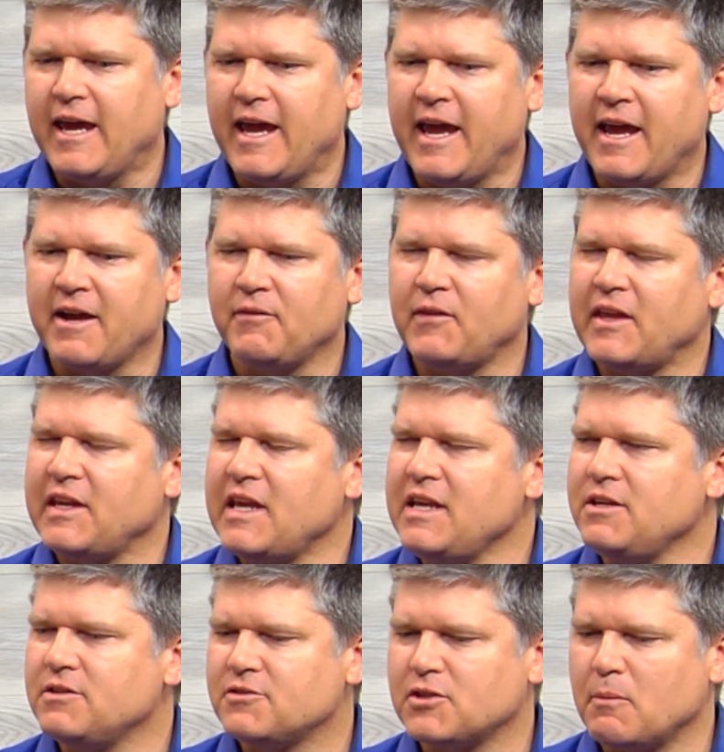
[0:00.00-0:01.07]
And they
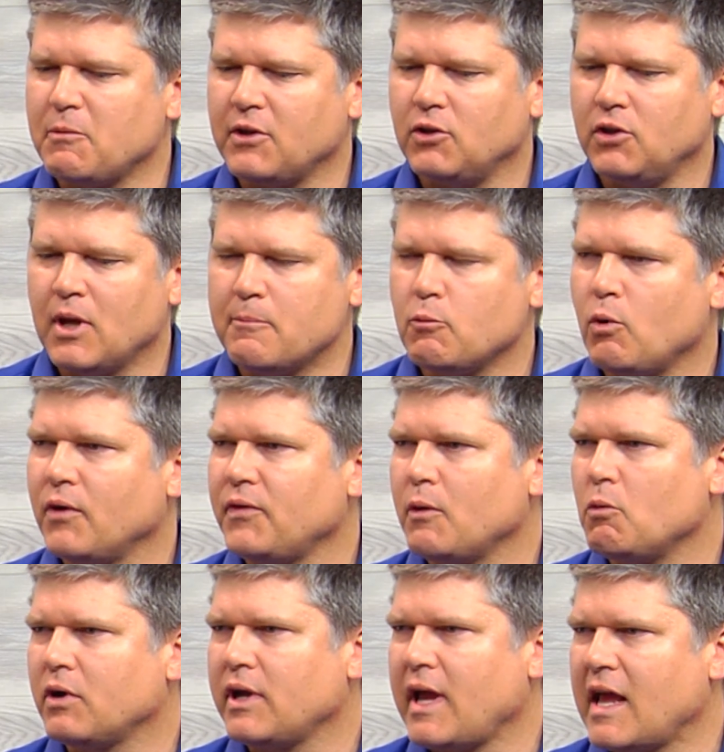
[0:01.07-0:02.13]
need something, number one, that
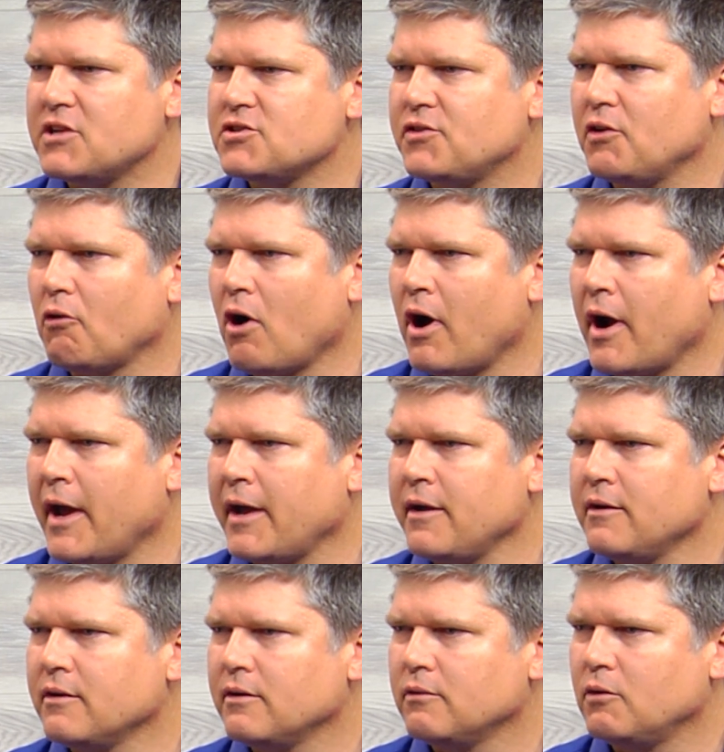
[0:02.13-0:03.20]
will catch their
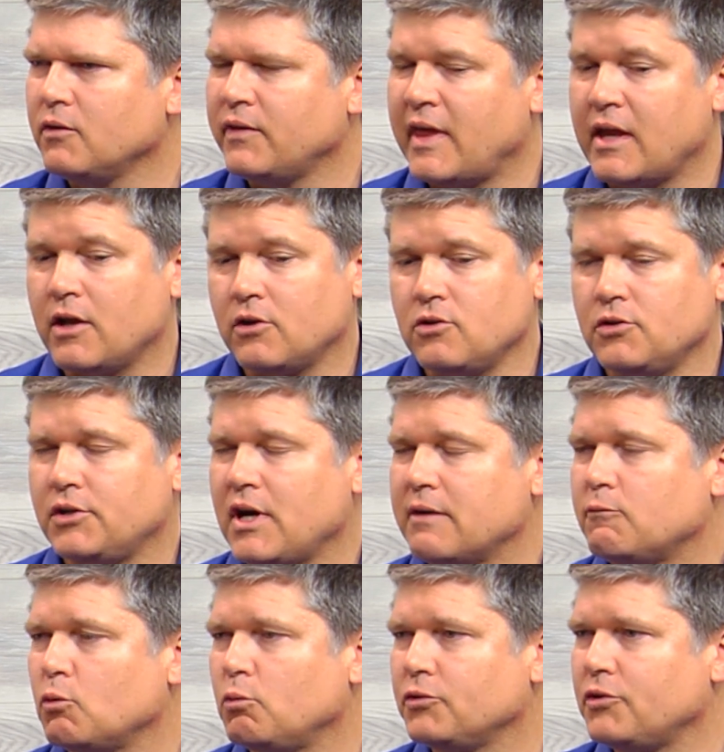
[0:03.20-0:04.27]
eye, and that a good
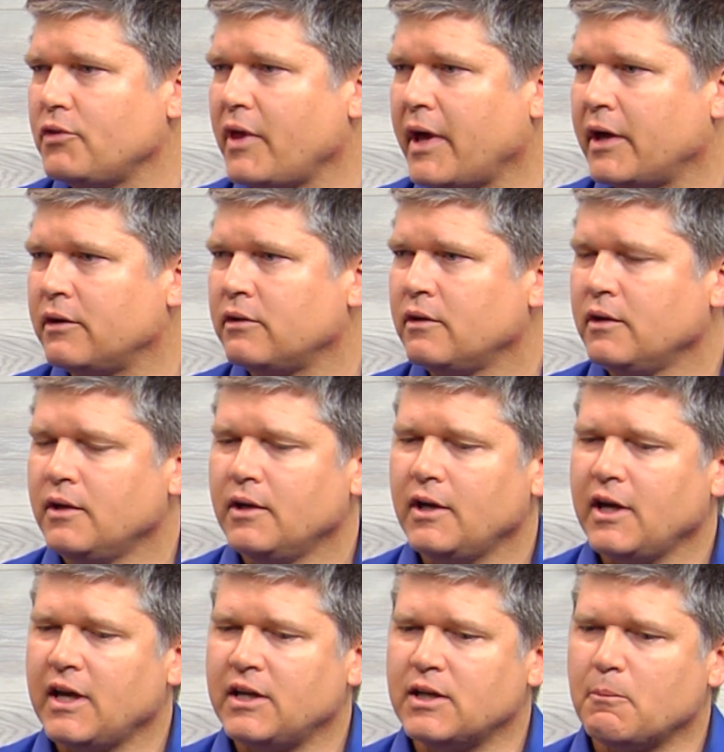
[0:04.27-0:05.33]
cover will do that.
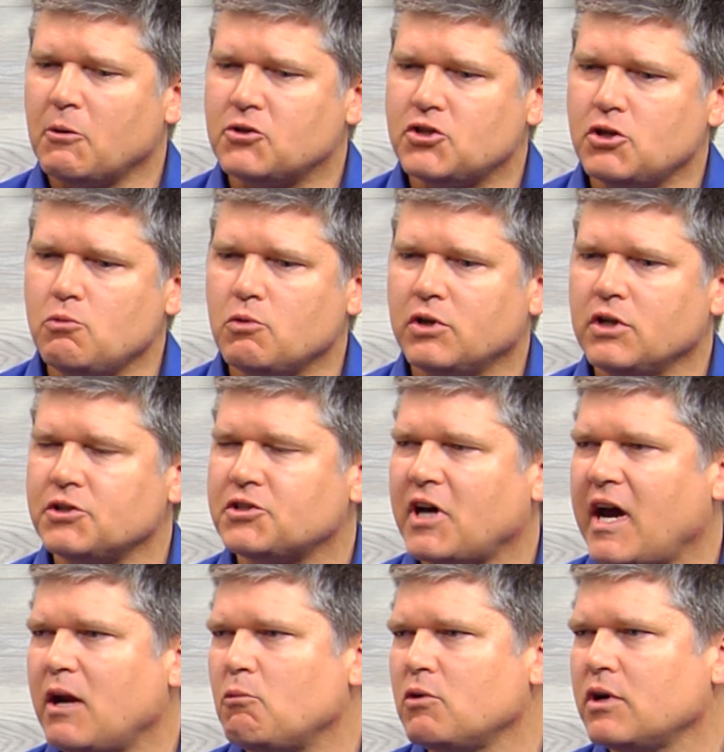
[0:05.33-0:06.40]
And number two, a good
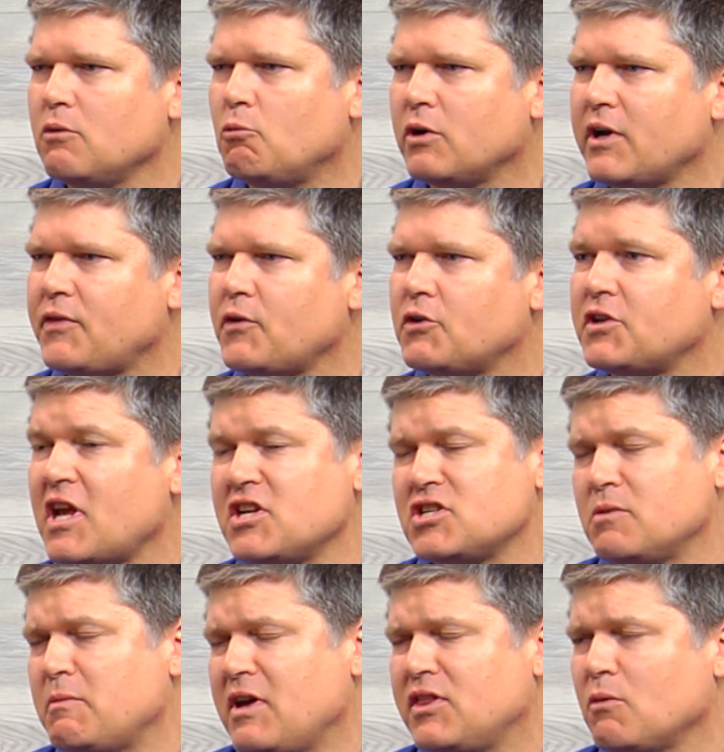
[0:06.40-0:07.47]
title will get their attention
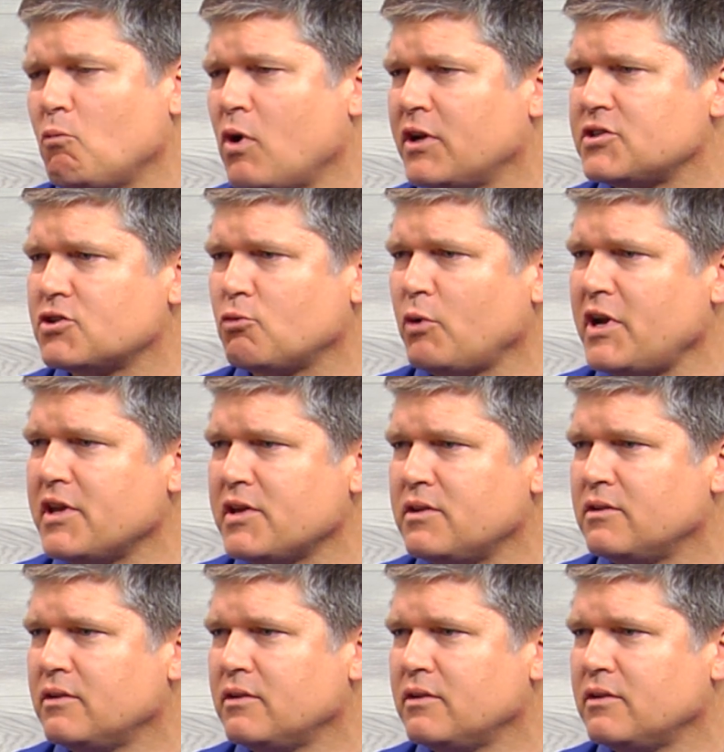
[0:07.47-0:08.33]
and make them want to read it.